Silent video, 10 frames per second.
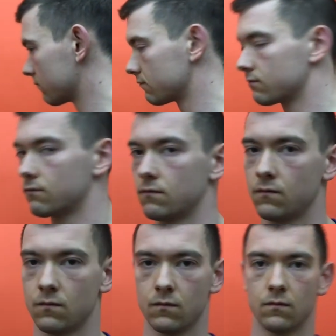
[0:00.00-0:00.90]

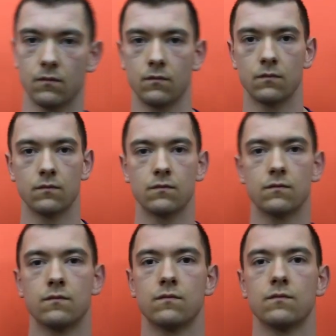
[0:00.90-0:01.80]

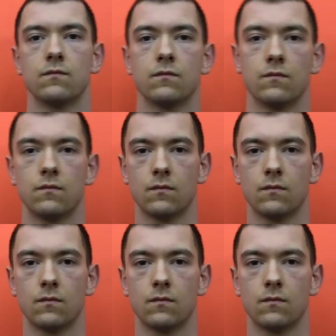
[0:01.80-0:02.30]
No one is speaking in this clip.